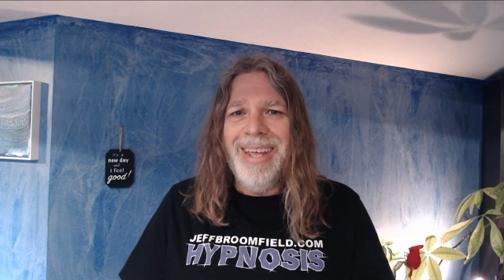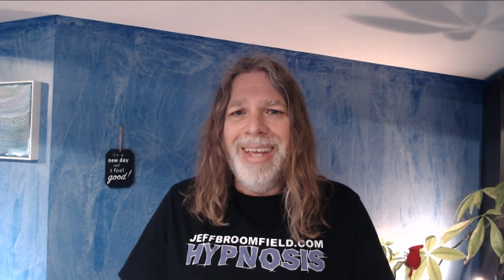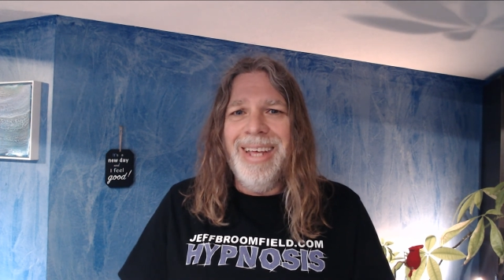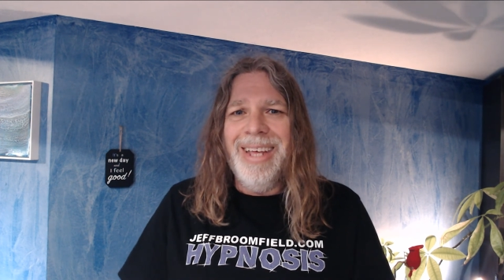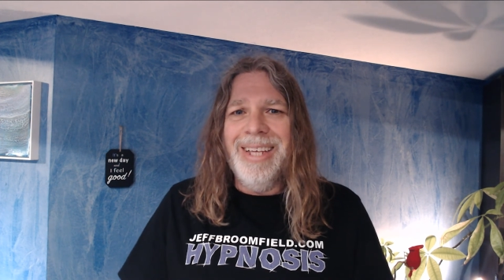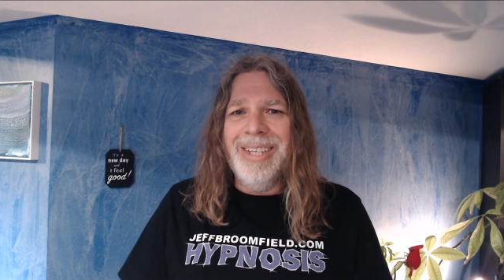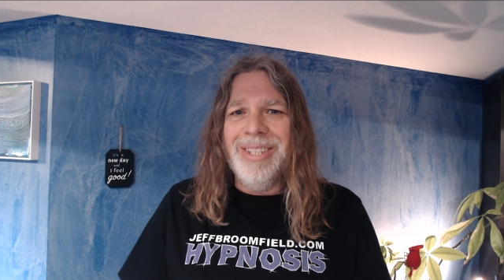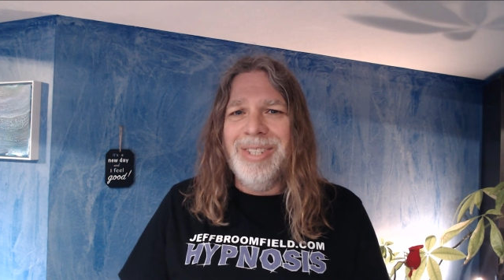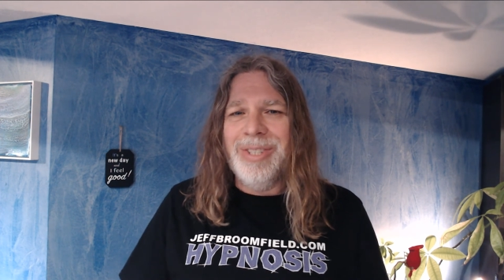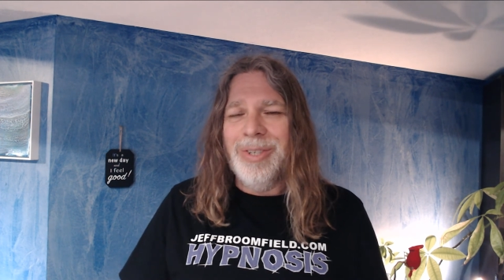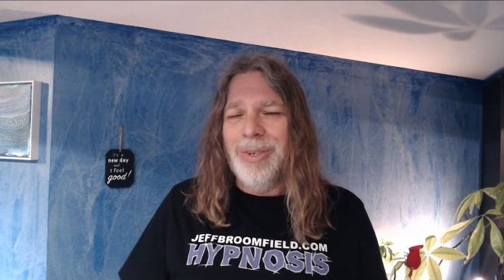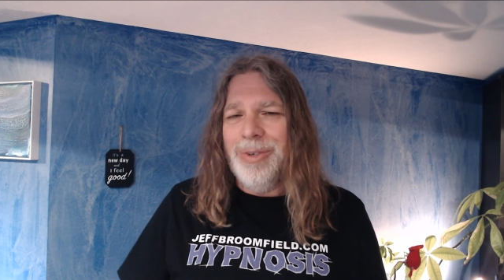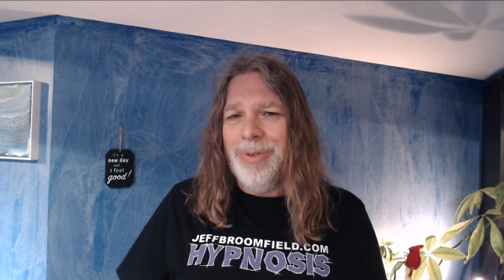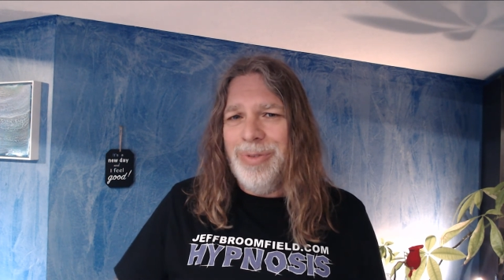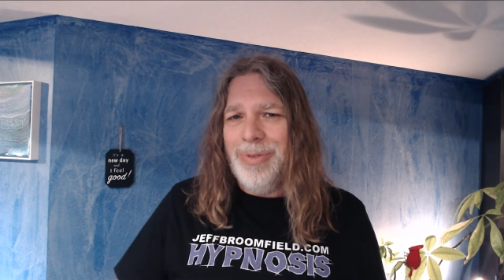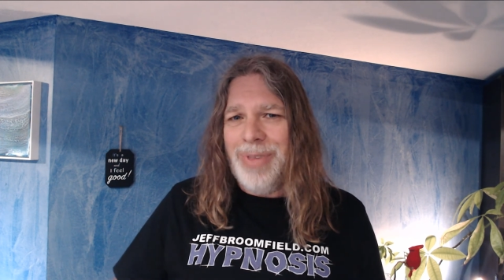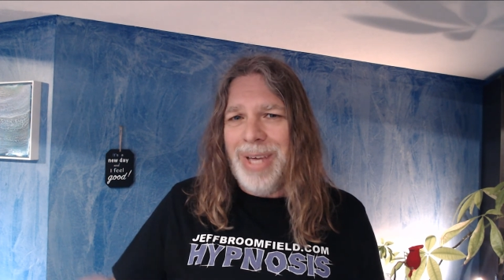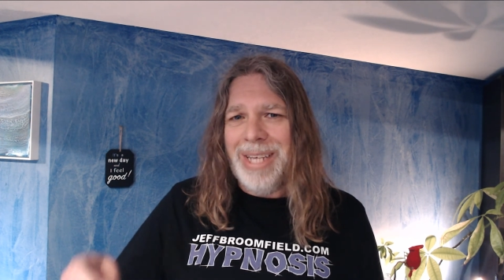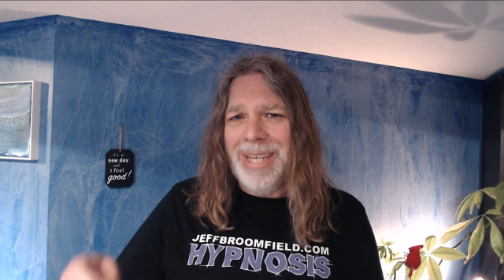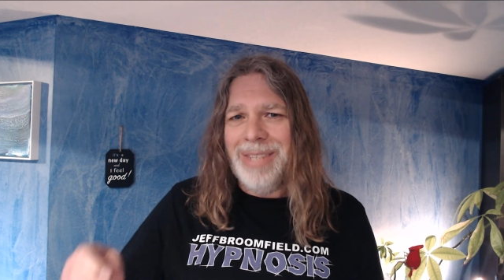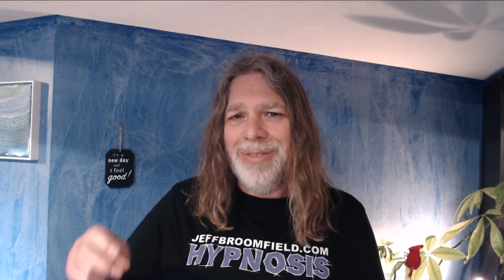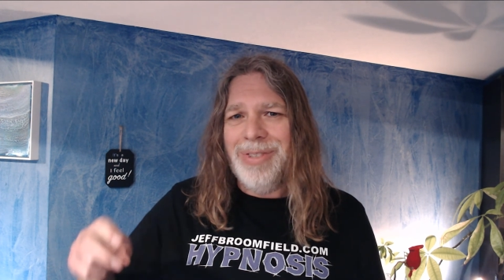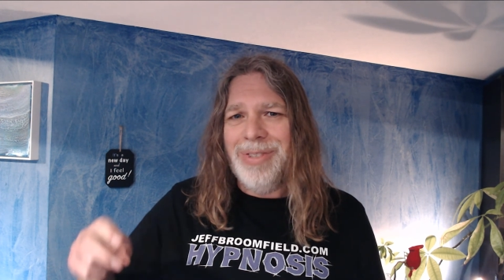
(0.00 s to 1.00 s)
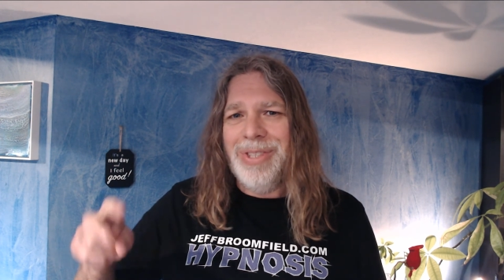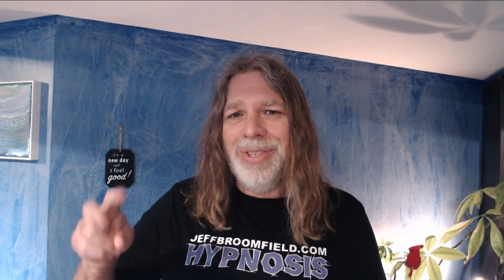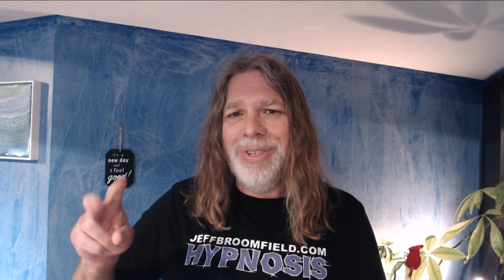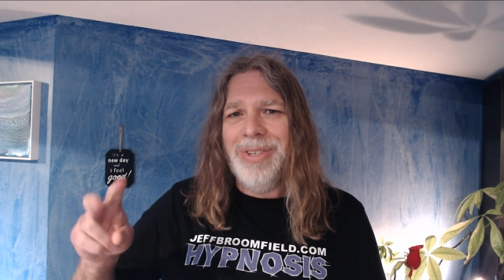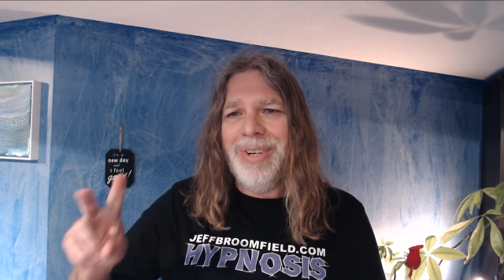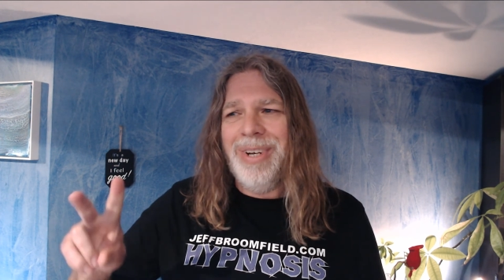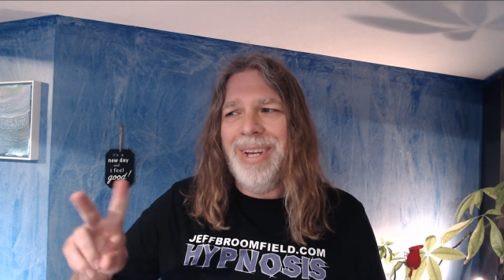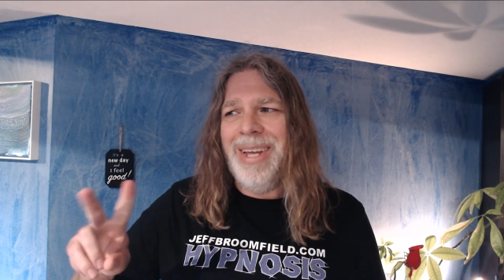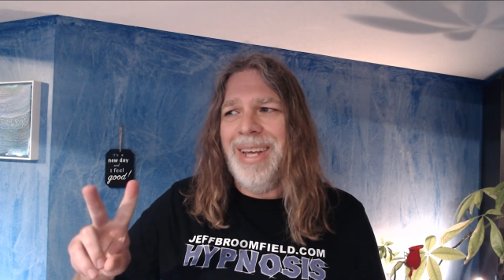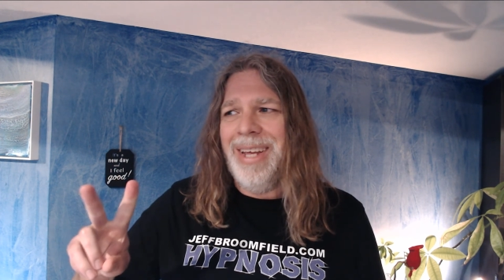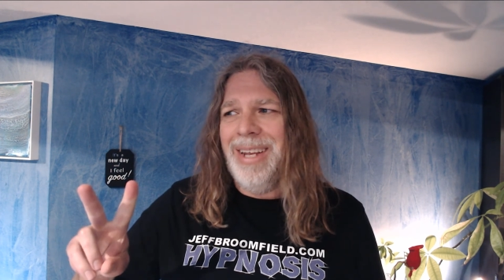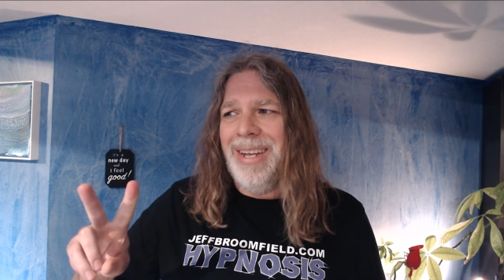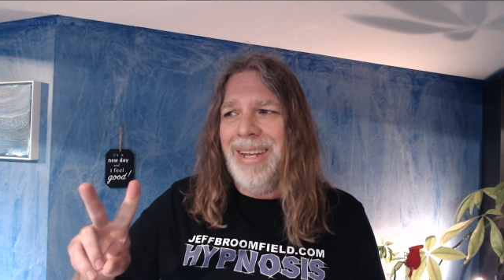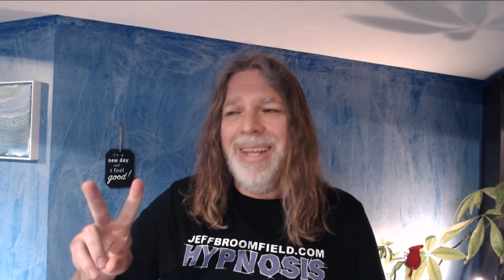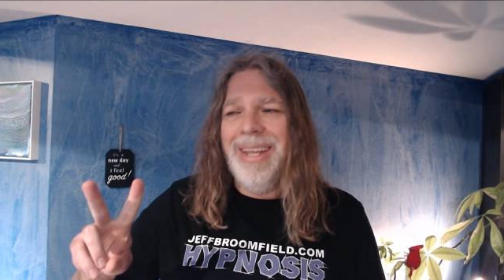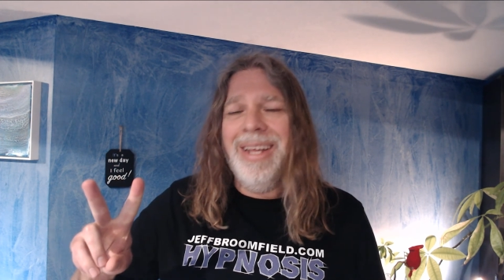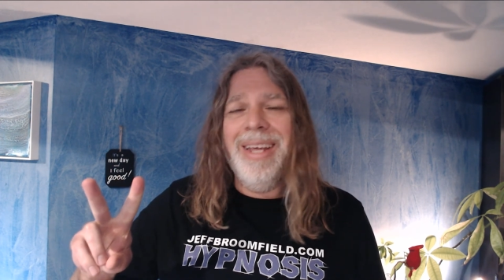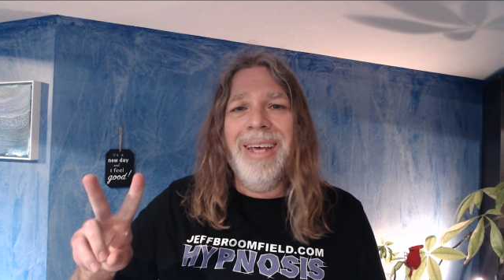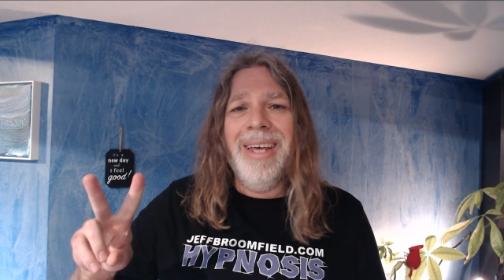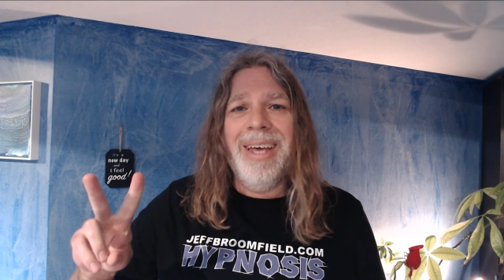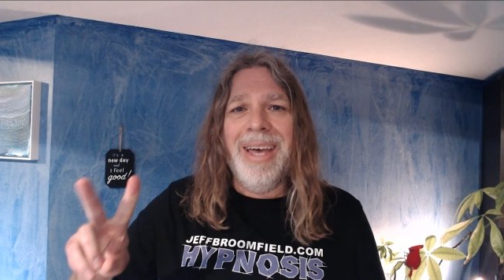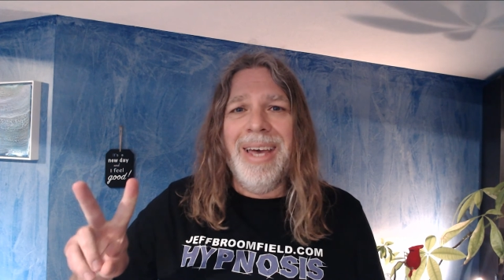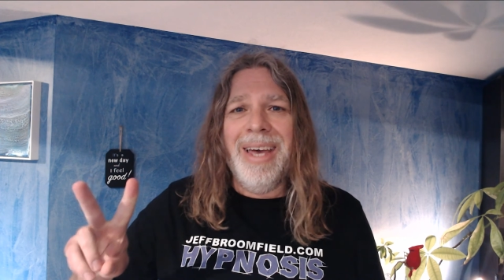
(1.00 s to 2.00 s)
So thanks for tuning in,
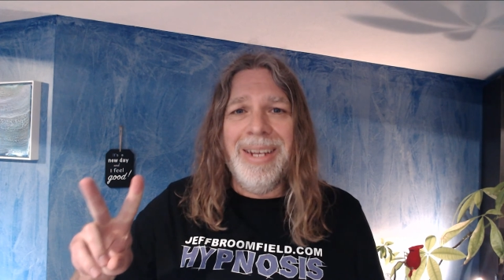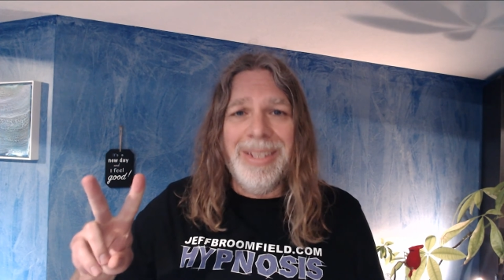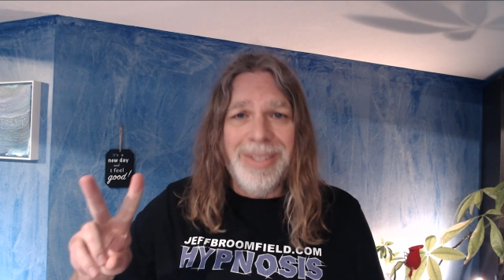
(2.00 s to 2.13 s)
and